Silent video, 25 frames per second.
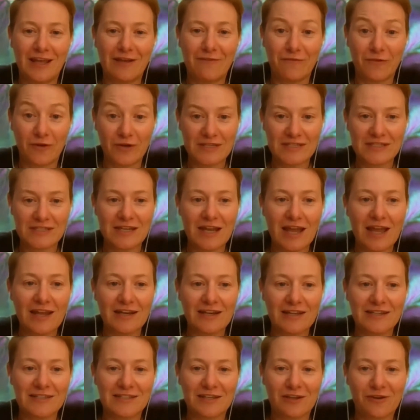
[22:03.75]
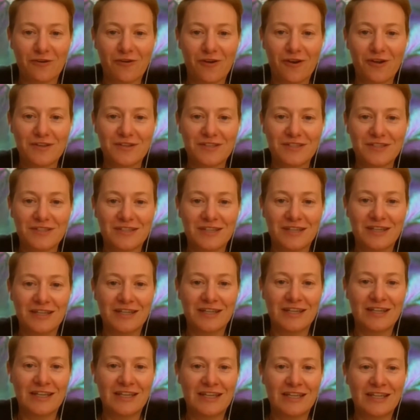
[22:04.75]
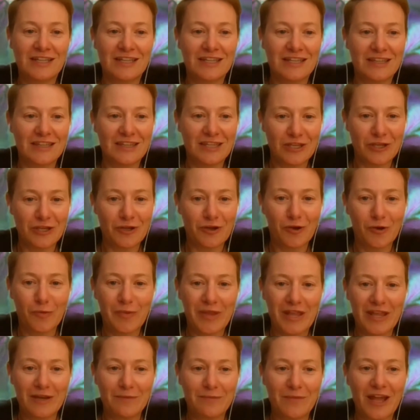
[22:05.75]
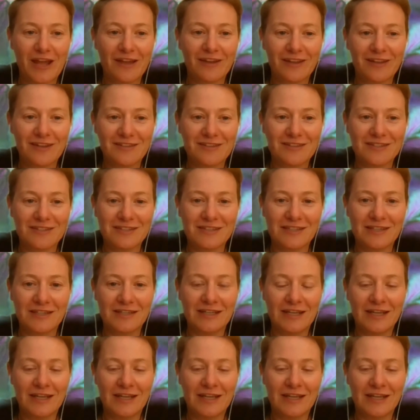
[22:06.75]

for a start is across the European markets.